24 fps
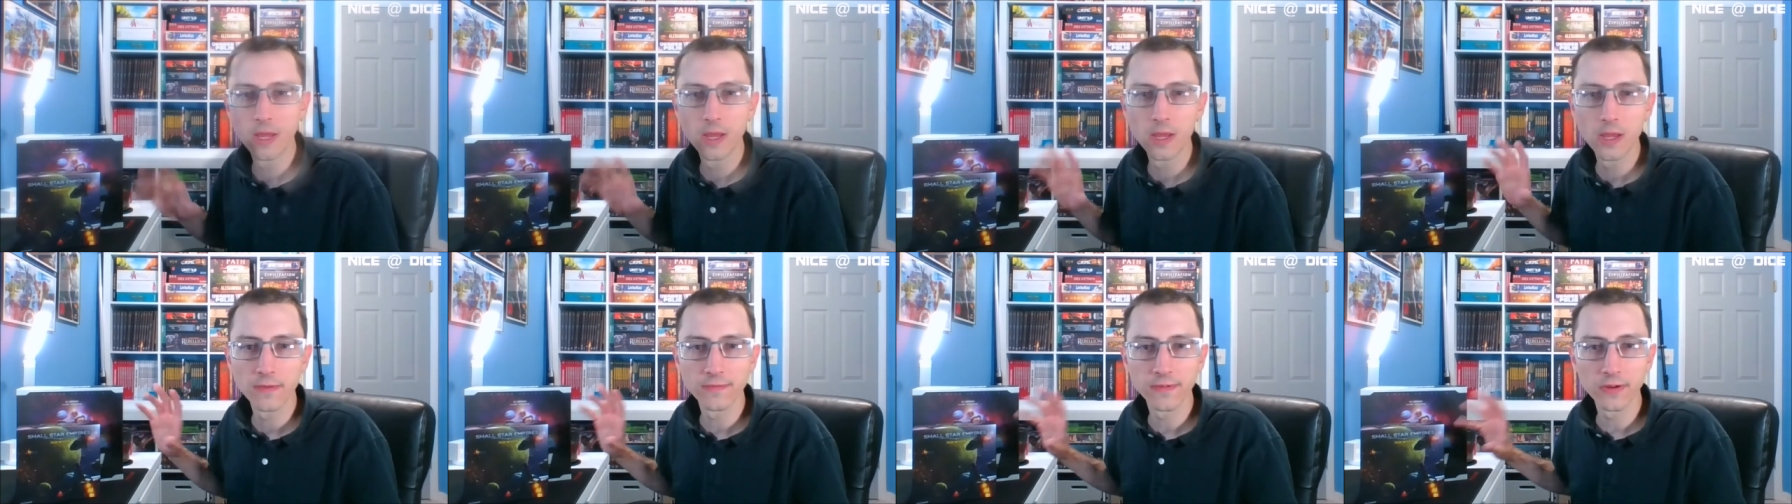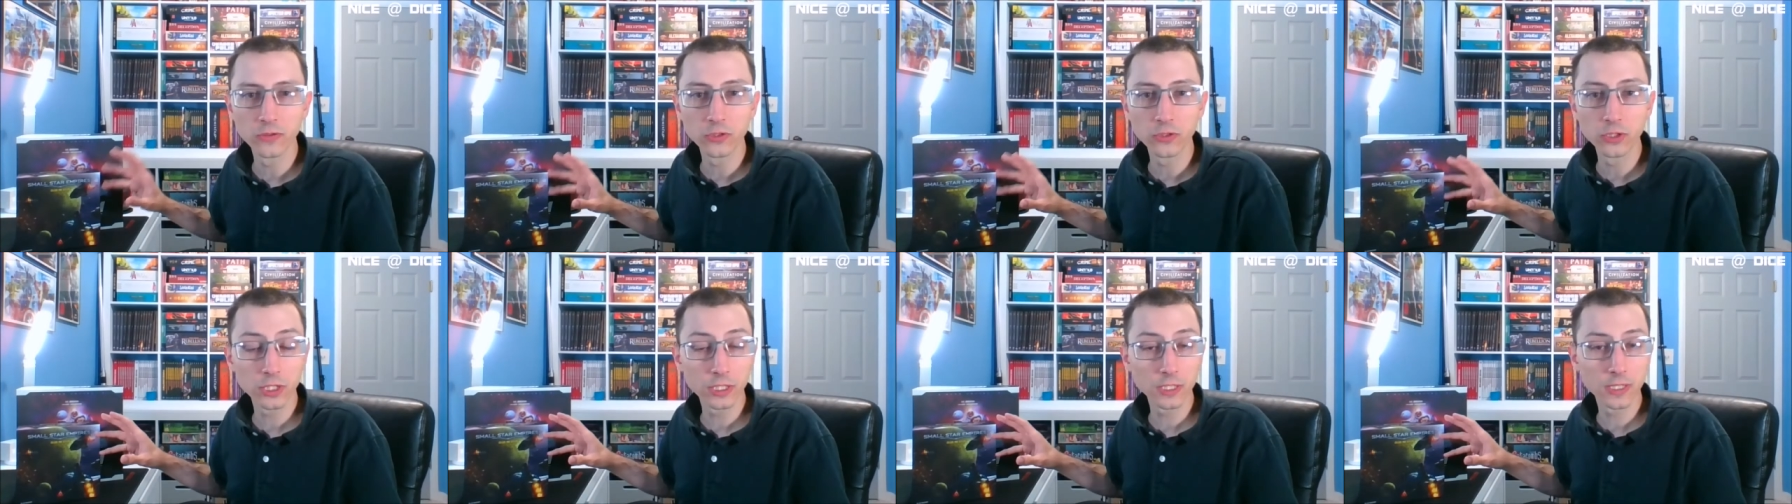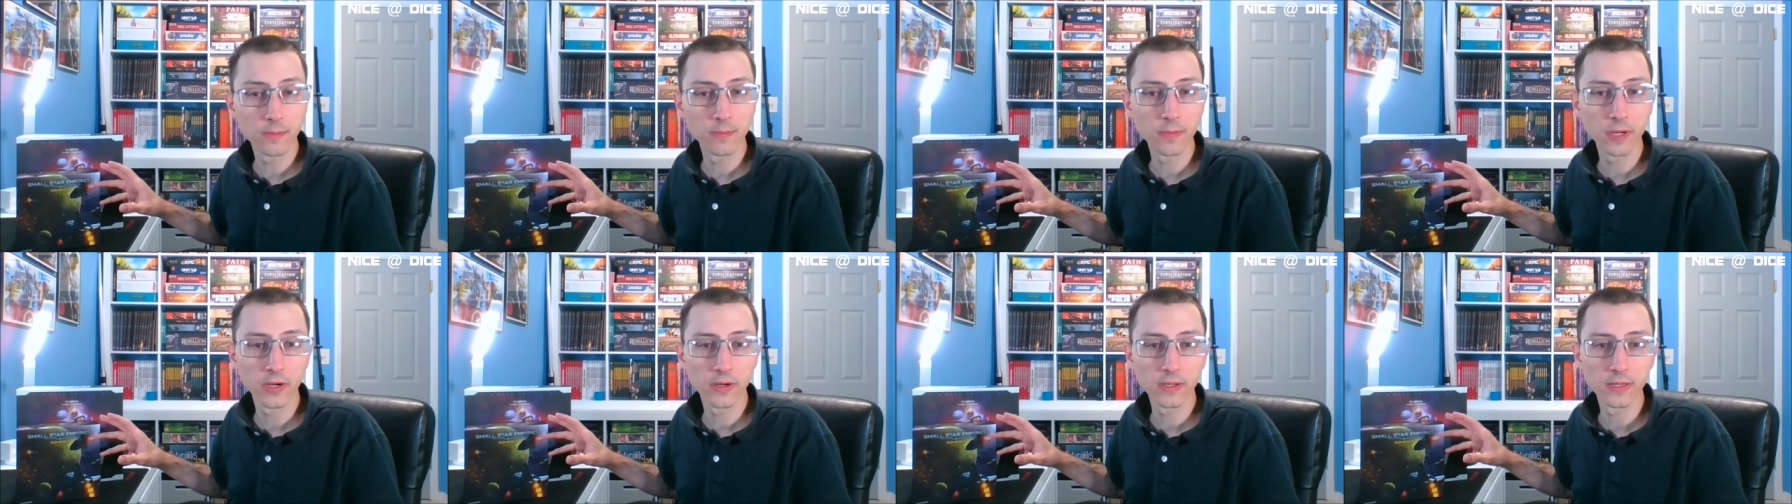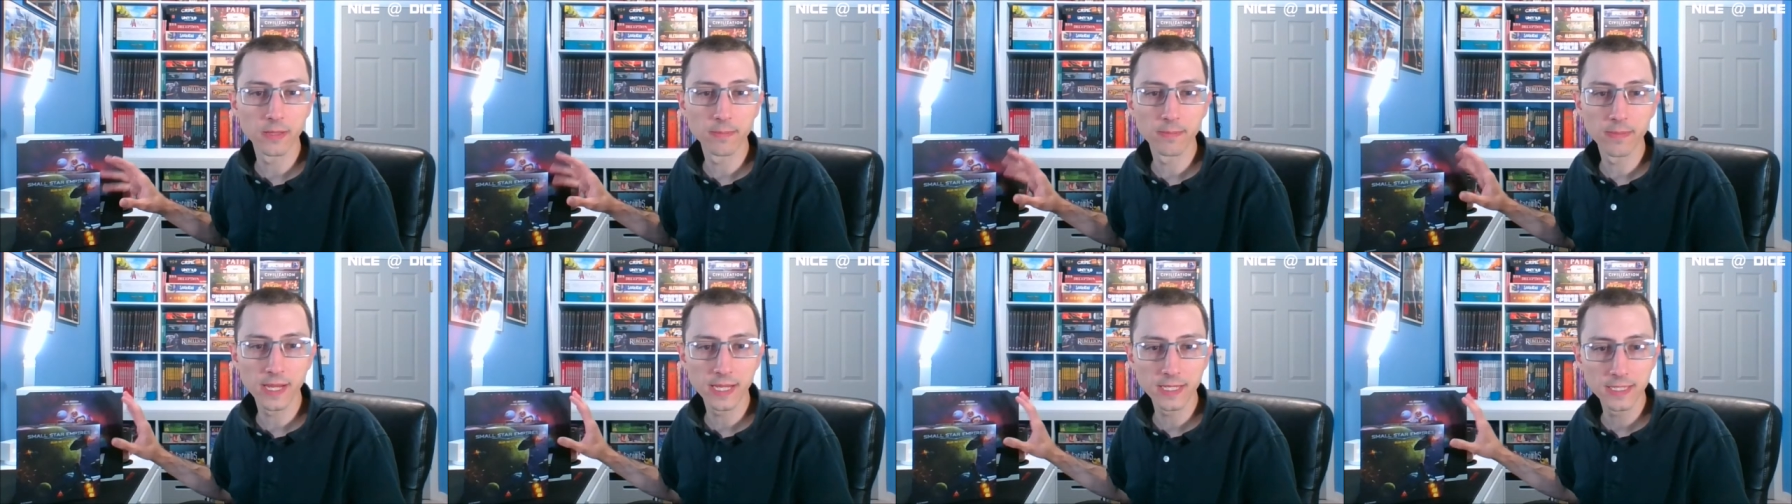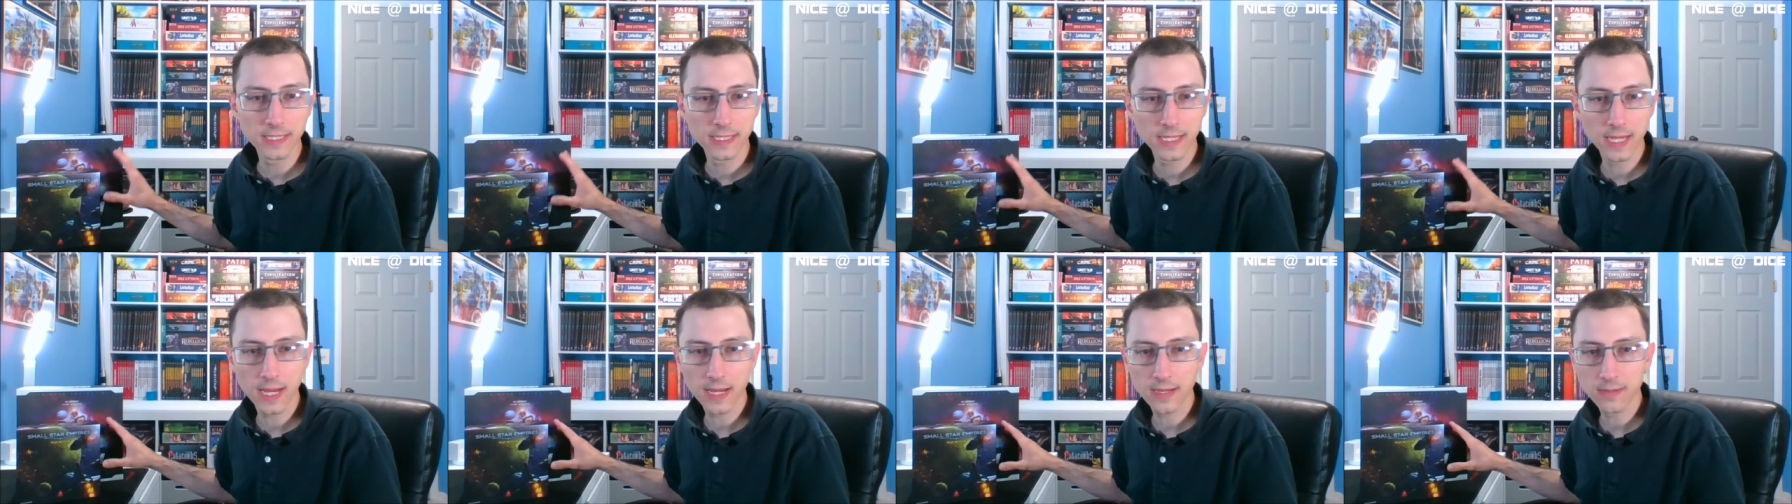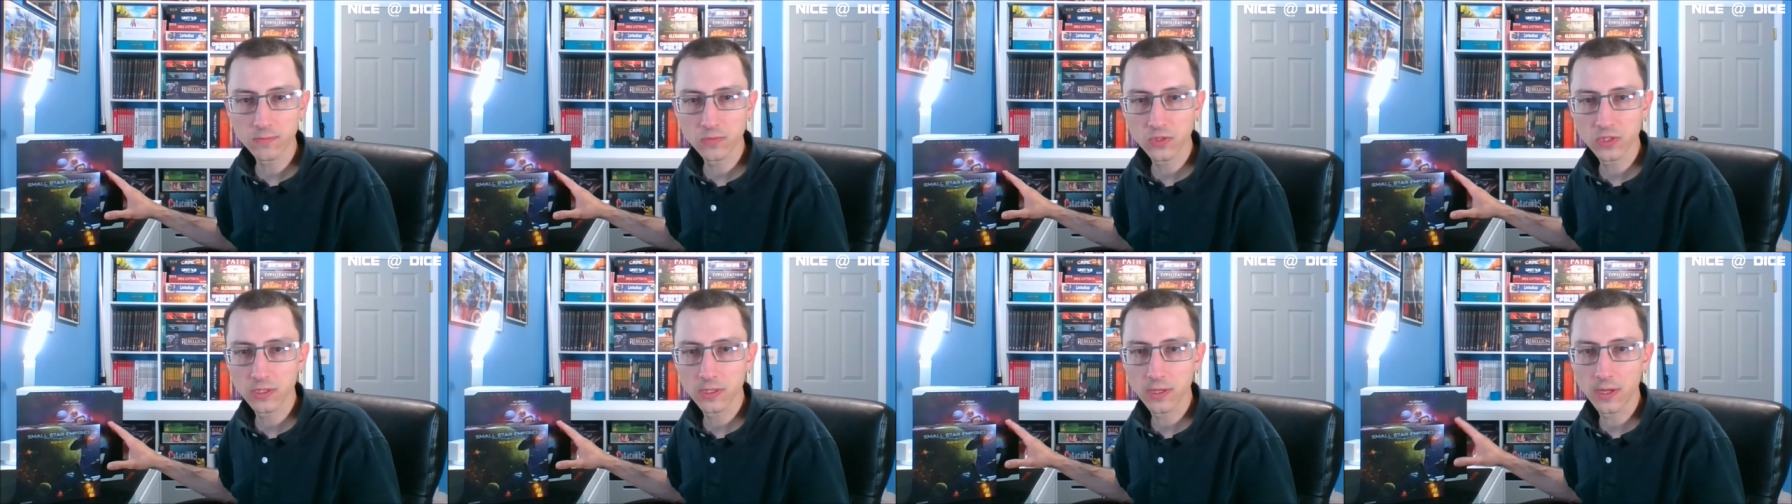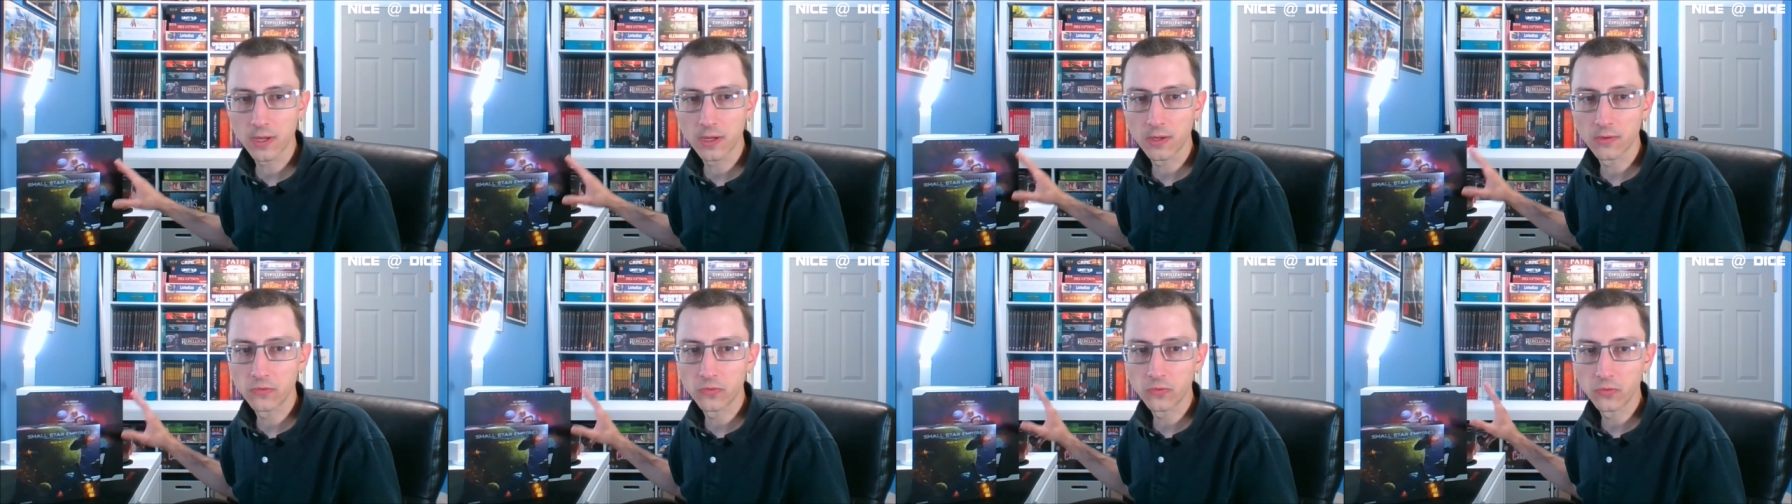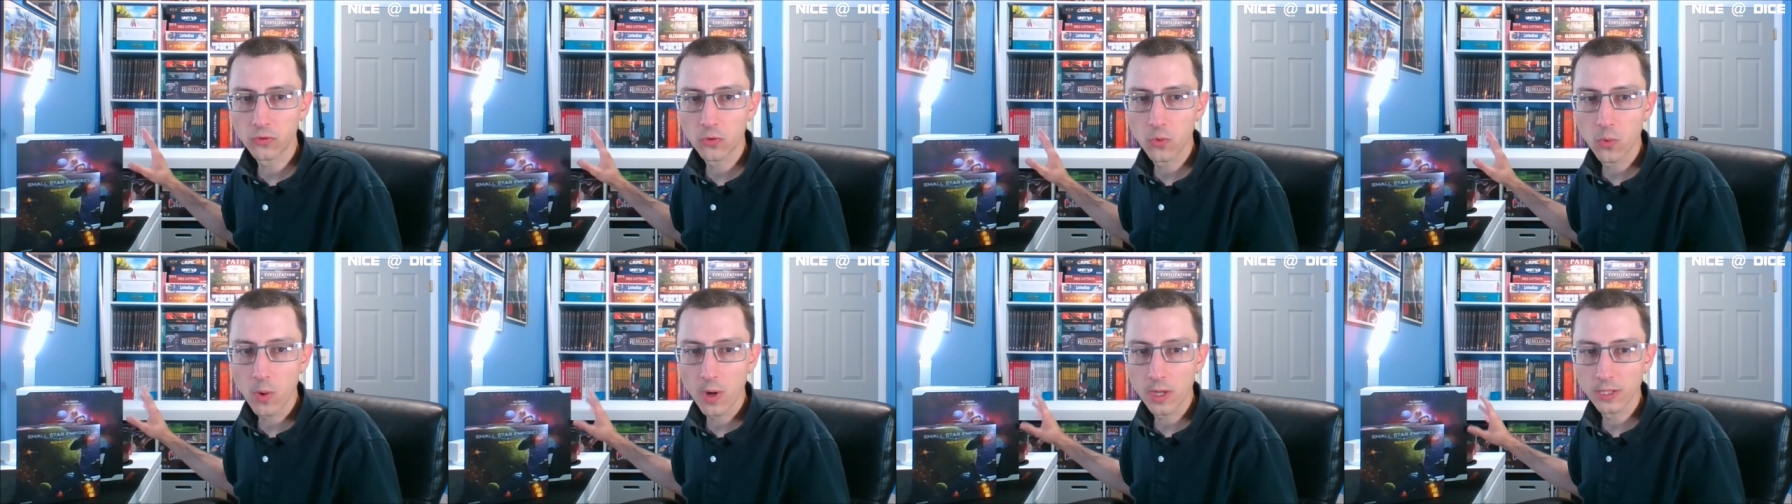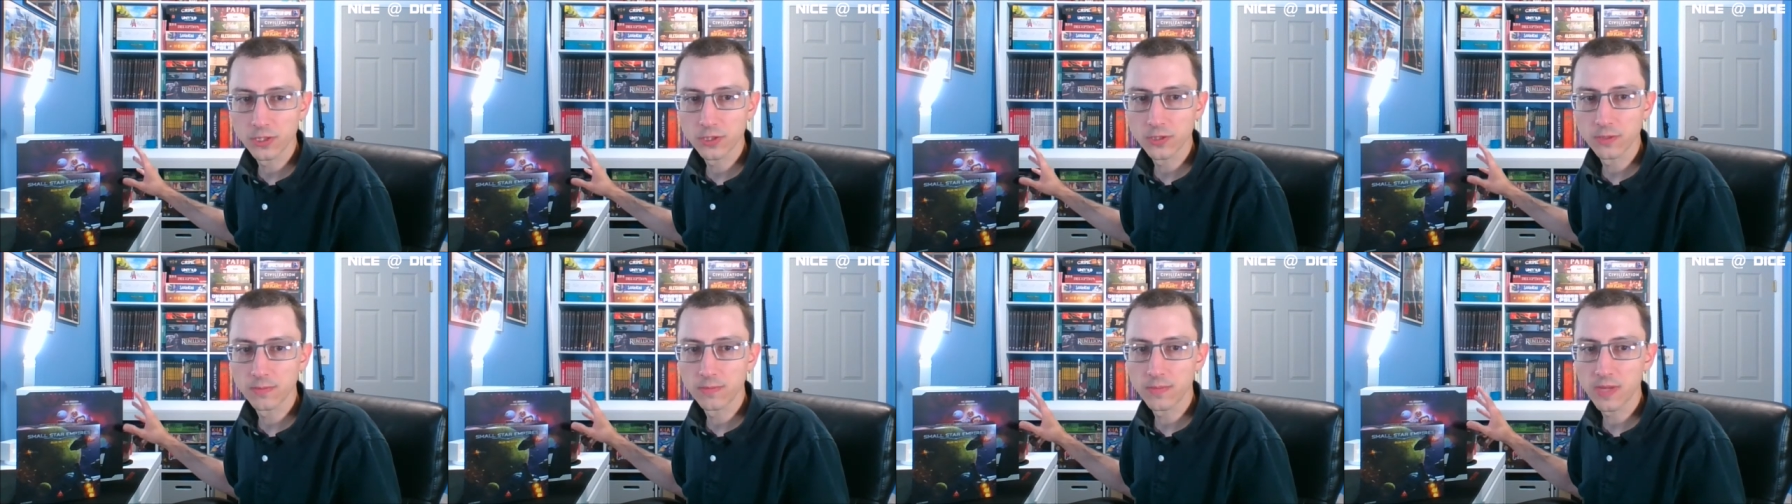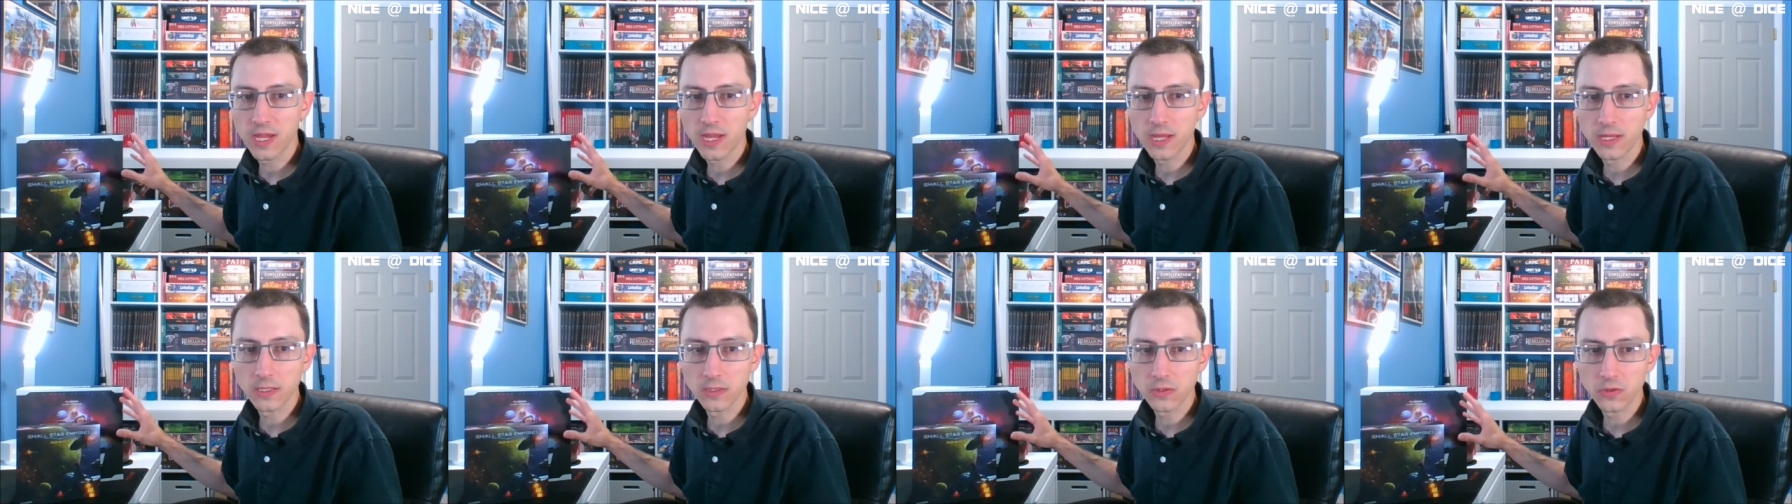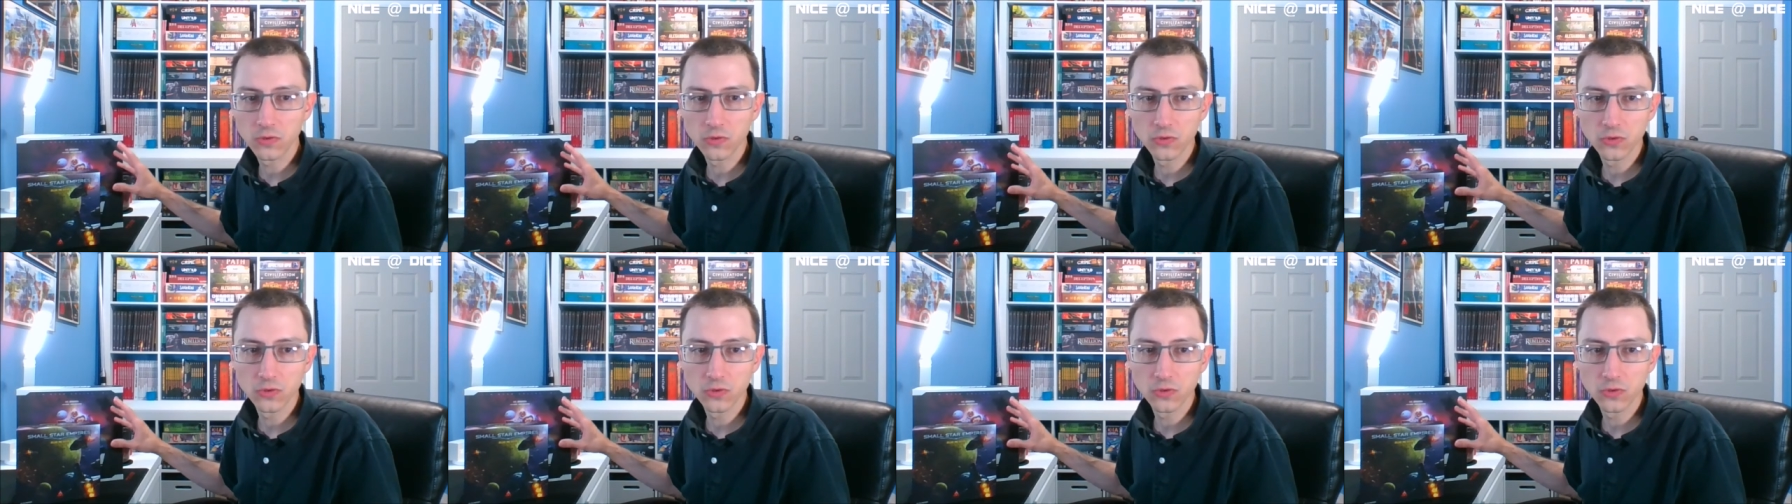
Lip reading: If I was just comparing the base games of Quantum and